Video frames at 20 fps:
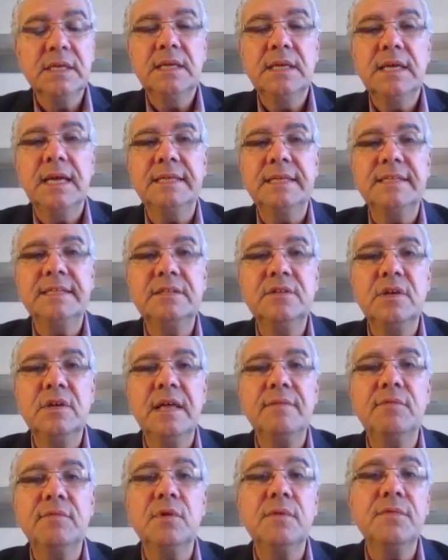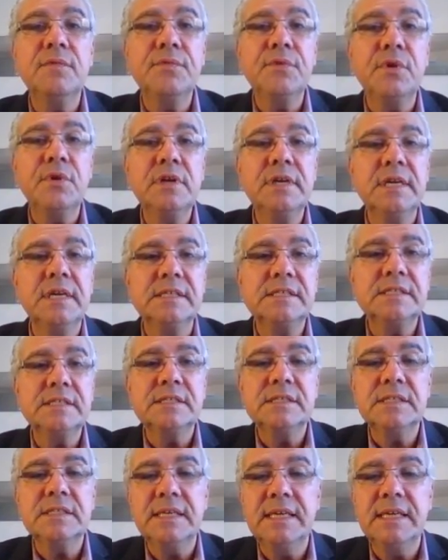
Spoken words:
And then the level of thirdness